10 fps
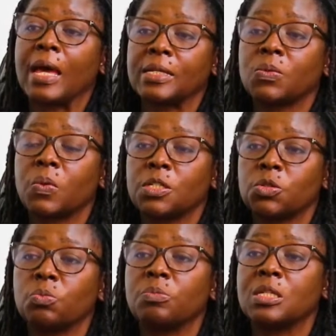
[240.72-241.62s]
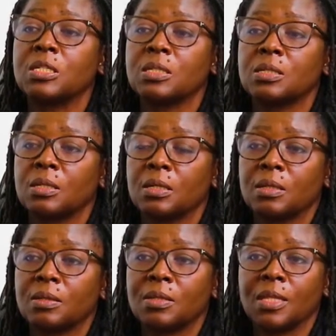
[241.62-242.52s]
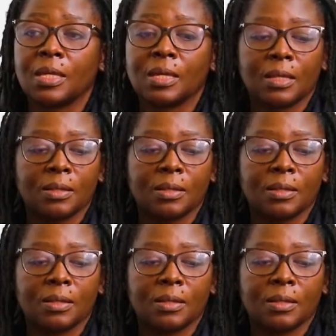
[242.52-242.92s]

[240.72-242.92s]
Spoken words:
adequate to meet the